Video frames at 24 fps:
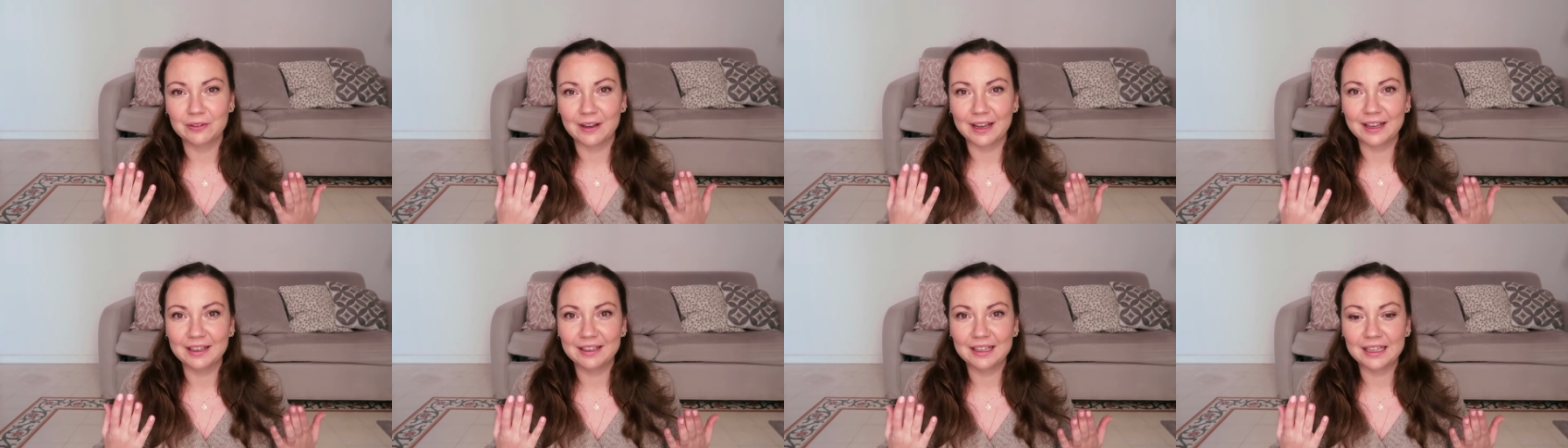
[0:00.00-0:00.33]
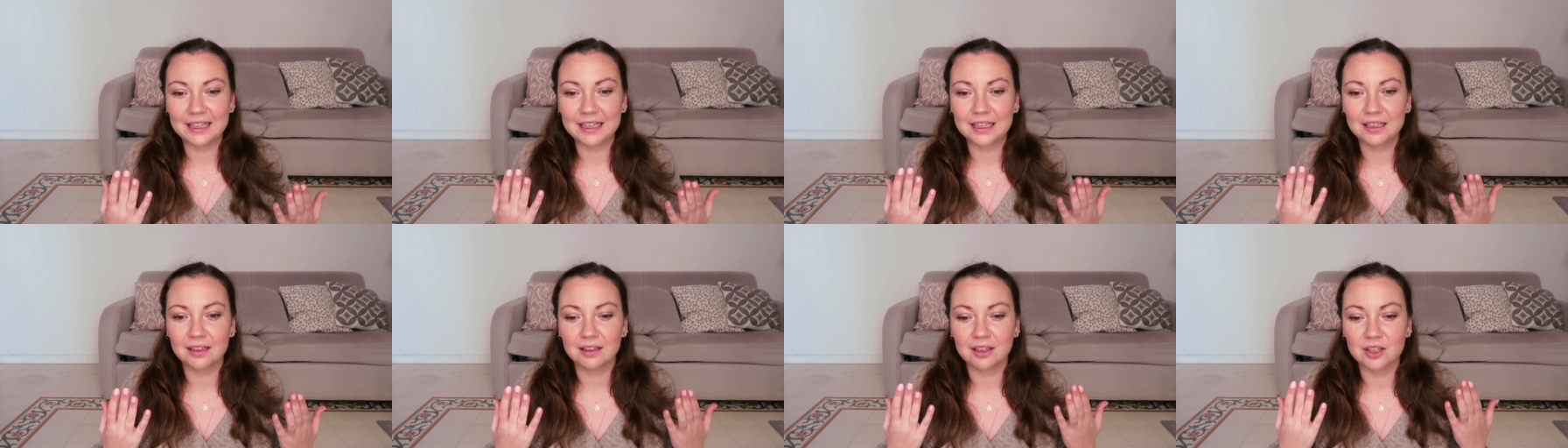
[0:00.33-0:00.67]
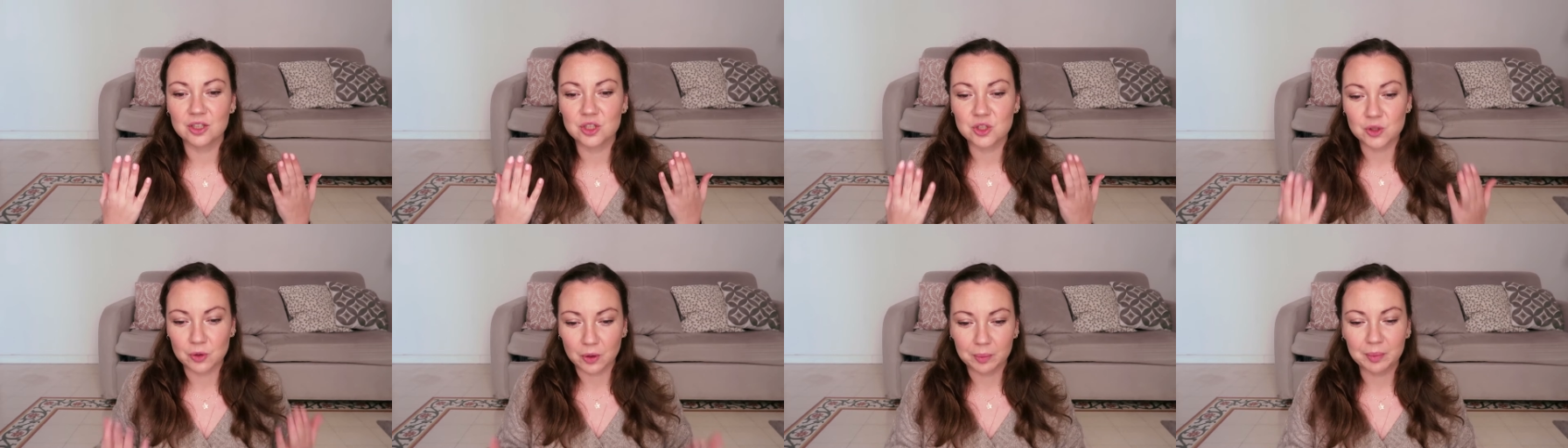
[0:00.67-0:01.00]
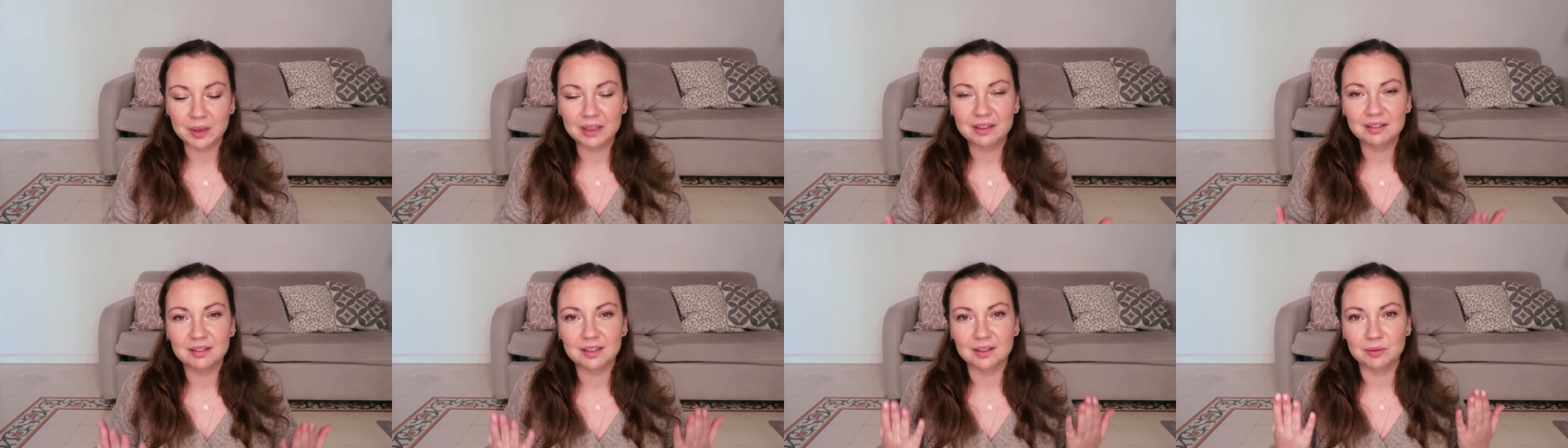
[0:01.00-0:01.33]
finding
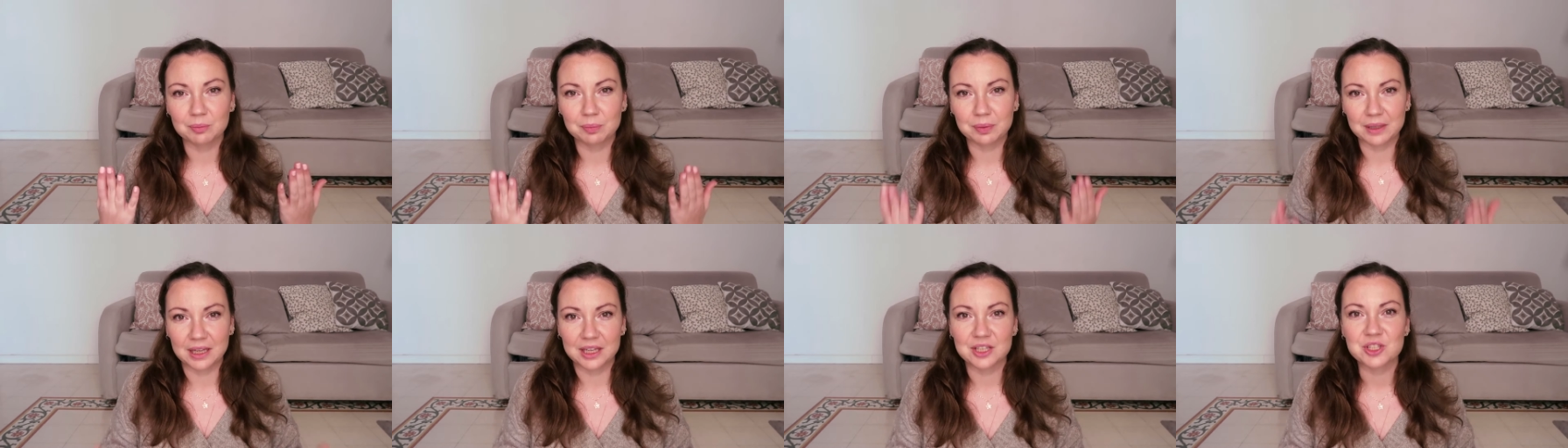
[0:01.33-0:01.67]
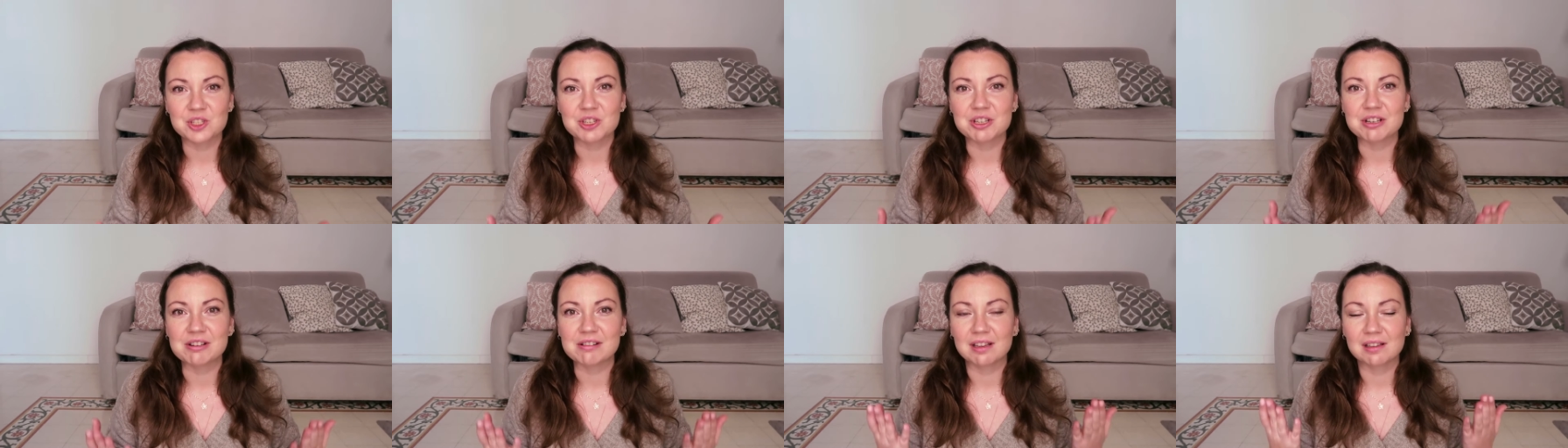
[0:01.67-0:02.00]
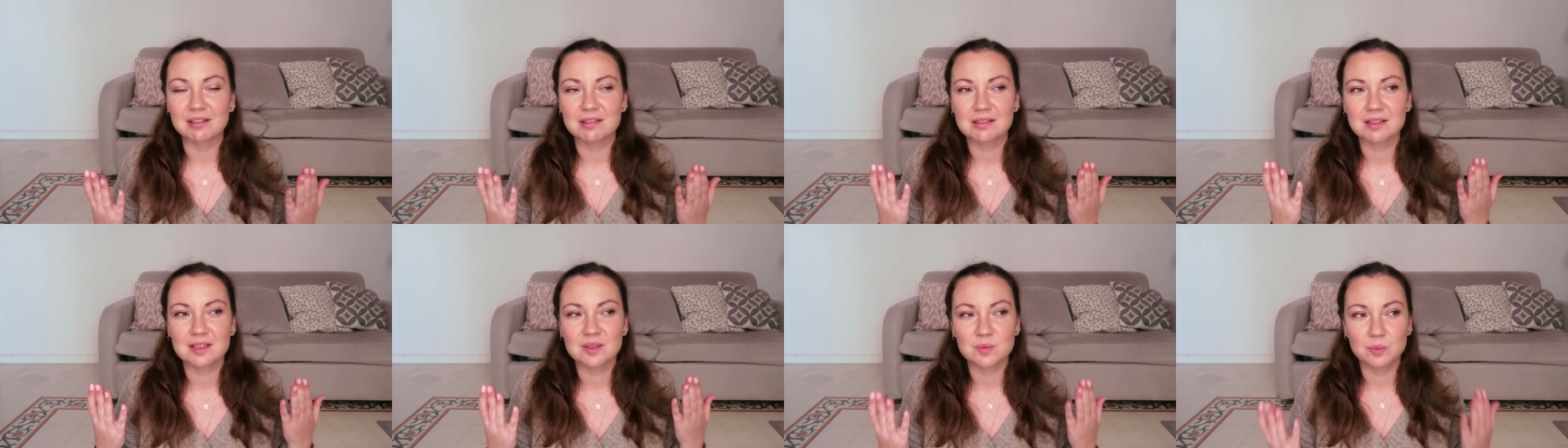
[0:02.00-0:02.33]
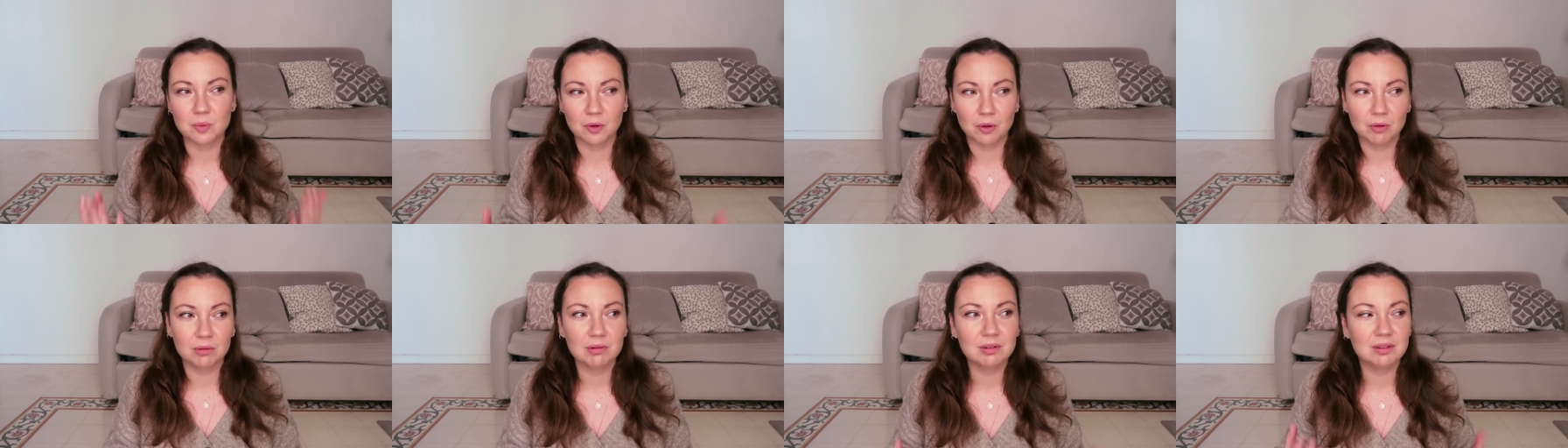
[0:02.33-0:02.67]
enjoyment and pleasure in
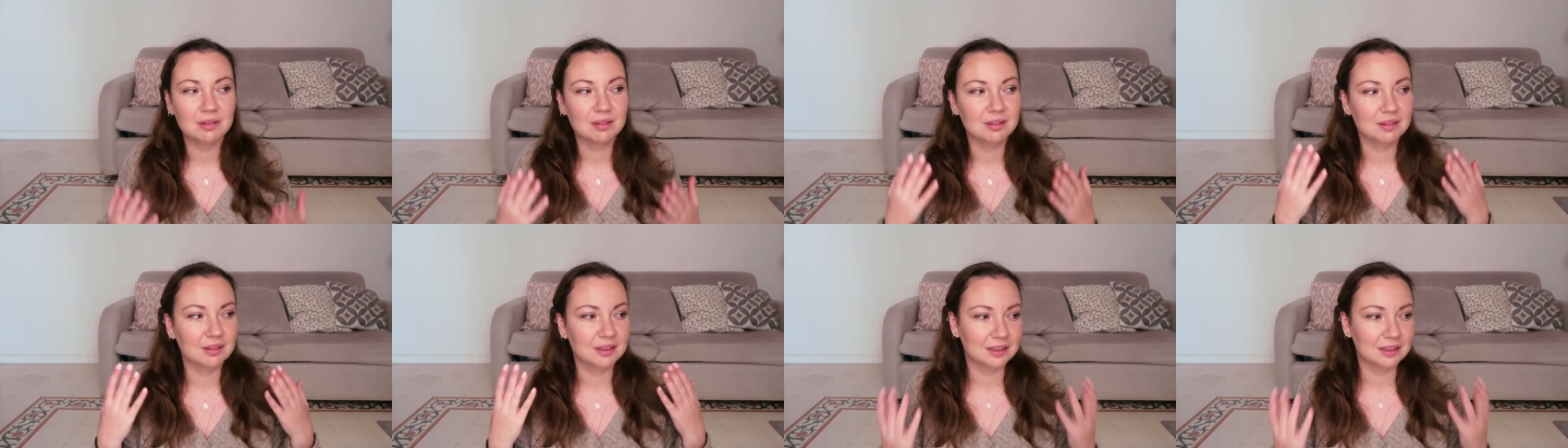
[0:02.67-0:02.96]
small